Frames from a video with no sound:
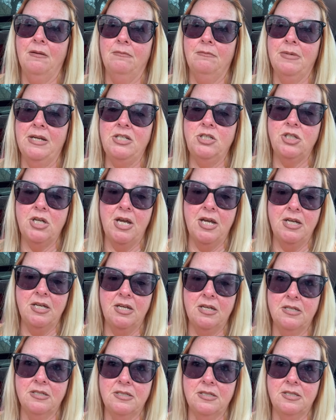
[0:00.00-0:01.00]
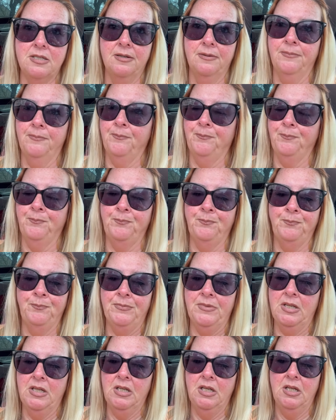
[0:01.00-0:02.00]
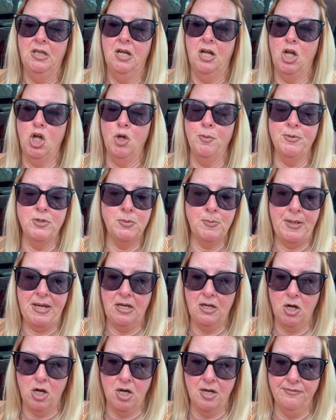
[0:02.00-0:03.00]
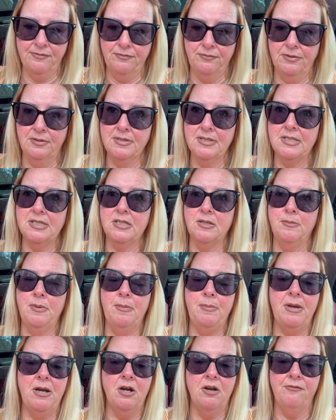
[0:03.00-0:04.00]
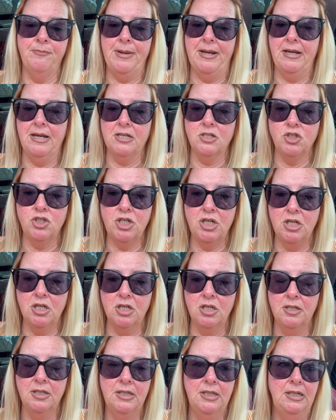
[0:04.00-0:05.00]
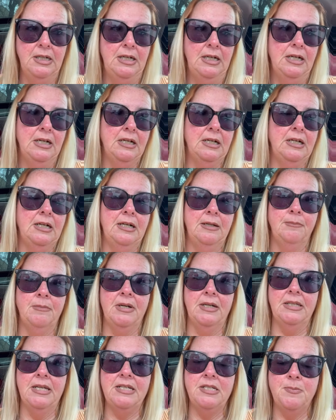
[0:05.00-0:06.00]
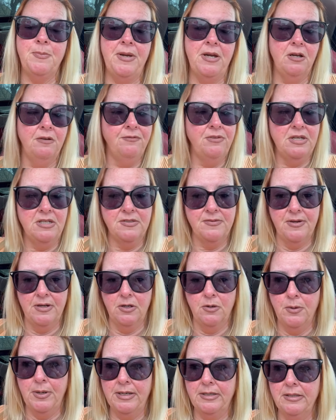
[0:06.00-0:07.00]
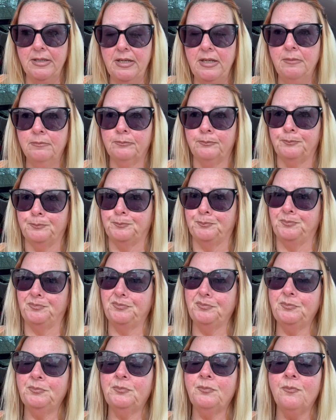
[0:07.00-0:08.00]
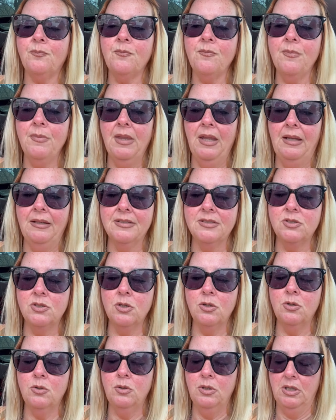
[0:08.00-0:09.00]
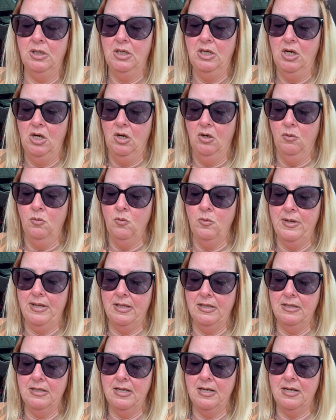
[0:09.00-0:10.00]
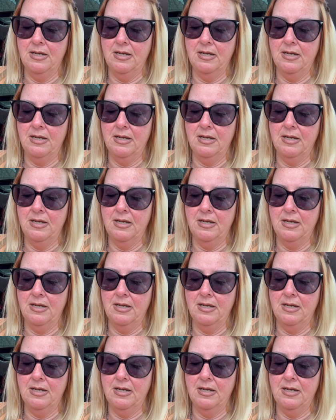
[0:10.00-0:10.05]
My Jag is almost paid off. It's going to be paid off by next year. I like to pay off things very quickly, so we'll